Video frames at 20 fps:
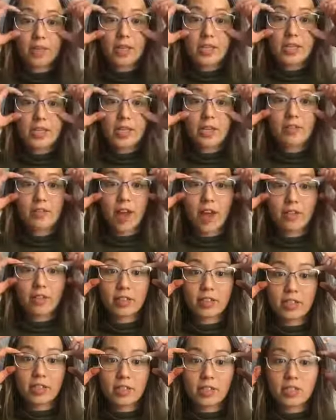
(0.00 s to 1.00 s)
instead of
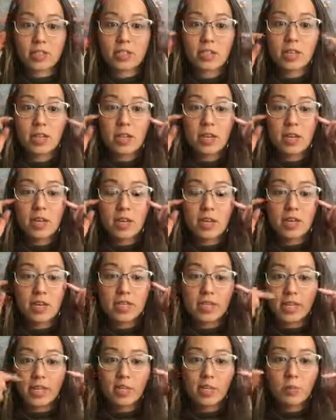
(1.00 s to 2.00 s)
having just
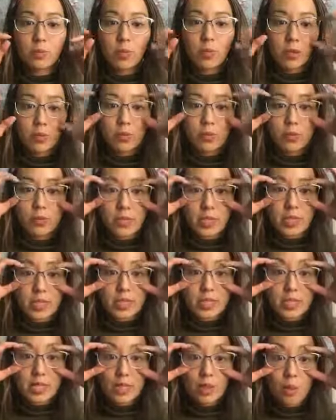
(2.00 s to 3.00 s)
seeing your pupils, you
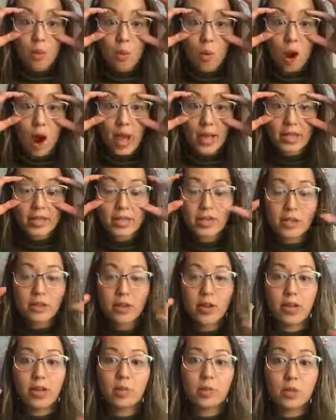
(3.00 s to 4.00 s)
can see the whites
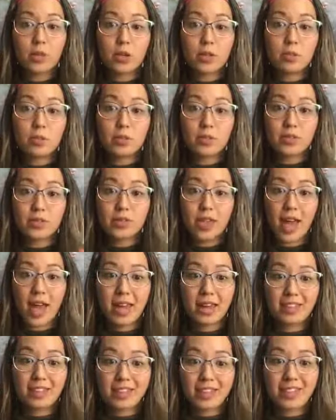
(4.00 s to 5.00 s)
around the pupils,
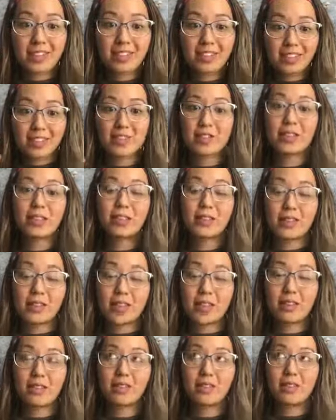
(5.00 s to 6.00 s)
and it literally looks
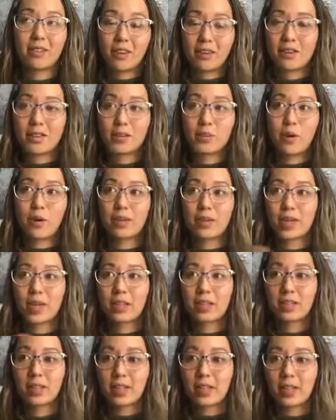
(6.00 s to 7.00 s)
like their eyes are popping
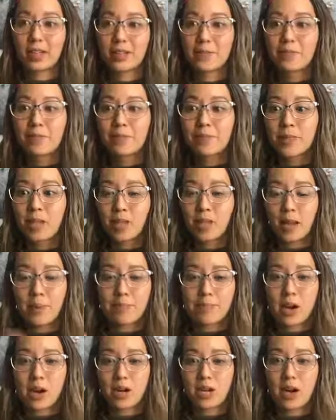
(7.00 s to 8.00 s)
out of their head,
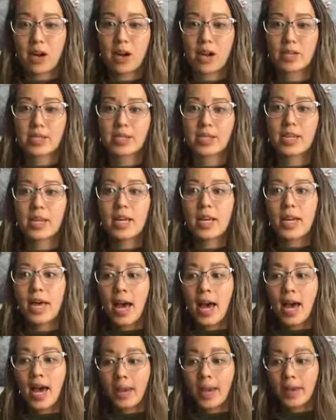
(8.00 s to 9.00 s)
like bug eyes.
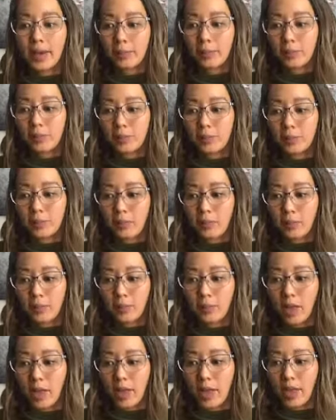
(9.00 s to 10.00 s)
Um,
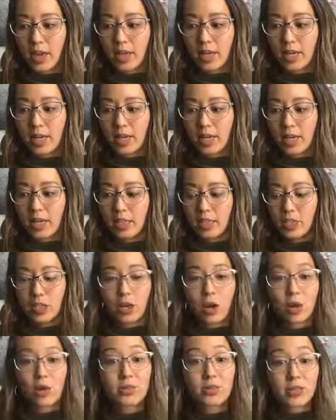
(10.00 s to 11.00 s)
you
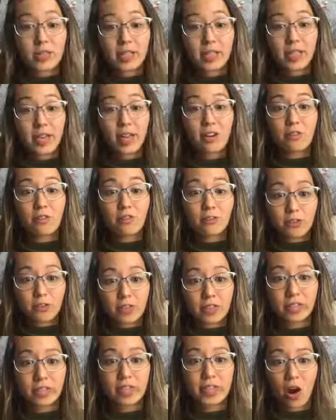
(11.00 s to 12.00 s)
can also get
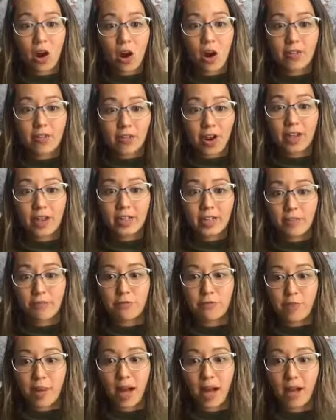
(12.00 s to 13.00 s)
really
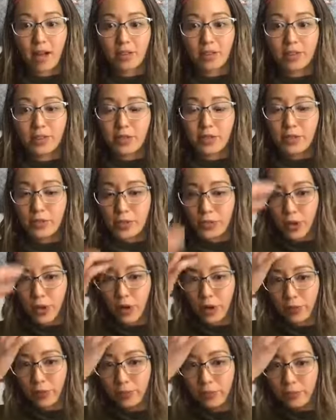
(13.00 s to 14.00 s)
overactive bowels.
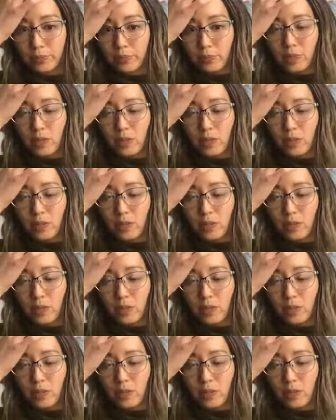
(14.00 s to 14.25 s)
So